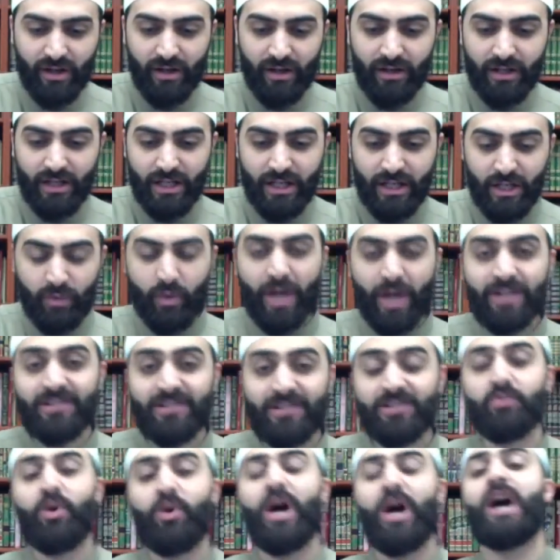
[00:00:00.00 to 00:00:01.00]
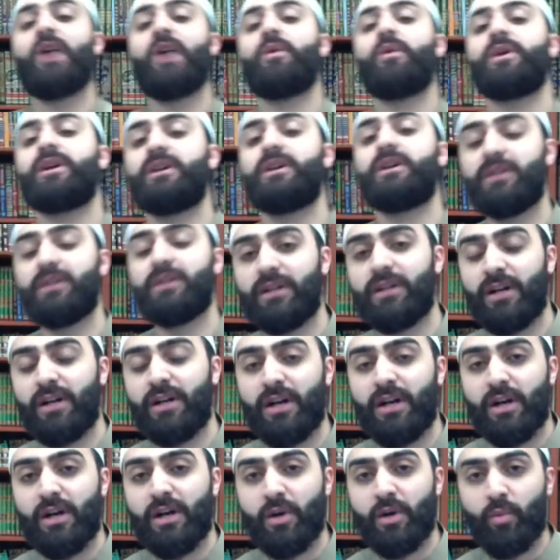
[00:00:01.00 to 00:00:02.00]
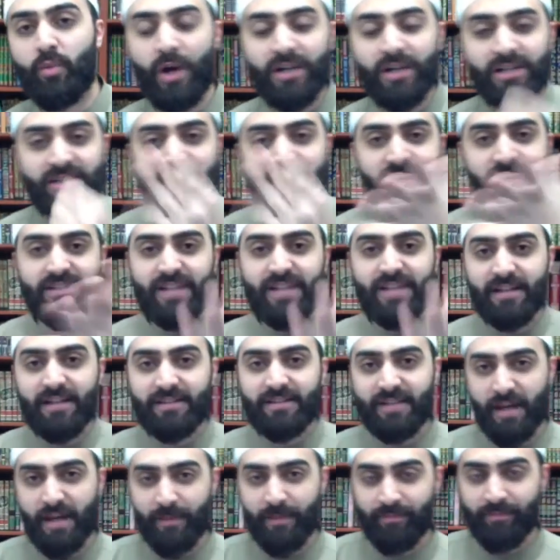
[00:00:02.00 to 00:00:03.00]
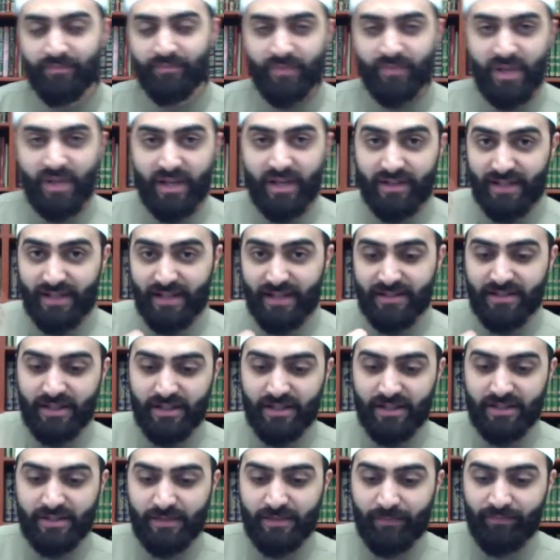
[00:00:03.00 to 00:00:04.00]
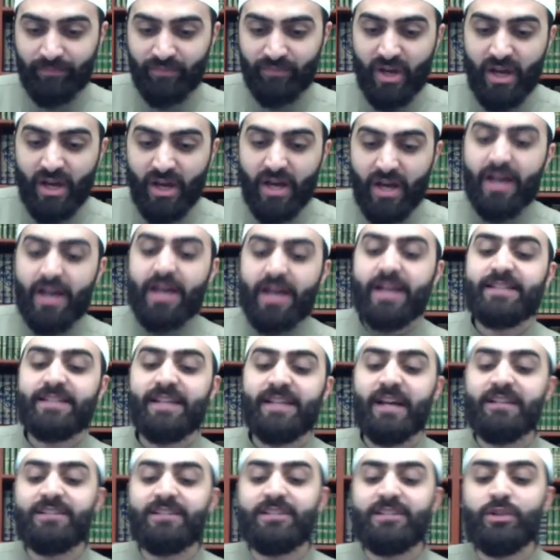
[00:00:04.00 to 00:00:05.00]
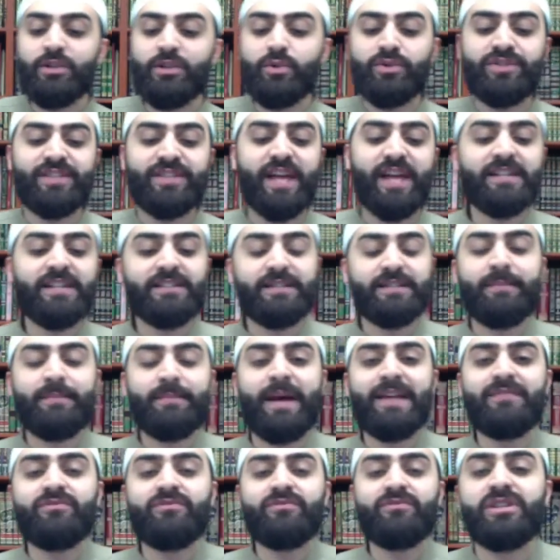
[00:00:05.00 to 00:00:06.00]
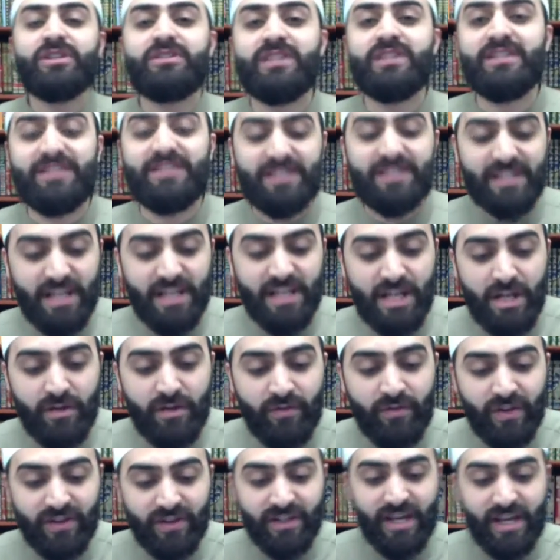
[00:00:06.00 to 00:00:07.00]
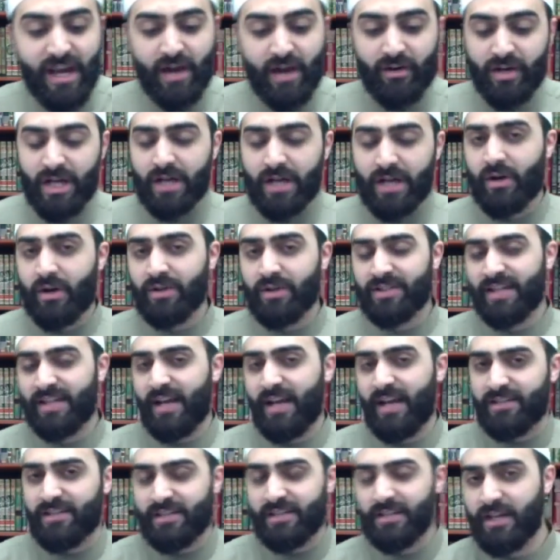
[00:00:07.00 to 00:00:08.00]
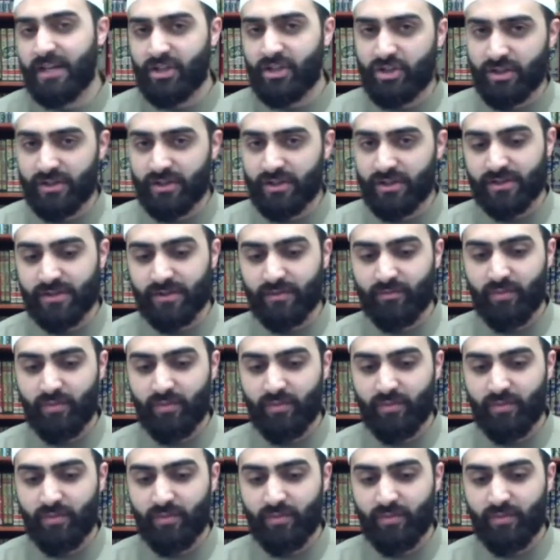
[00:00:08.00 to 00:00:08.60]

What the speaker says: He writes to Muawiyah. What does he say to him? He says this. He says, you sent men to deceive and carry out assassinations.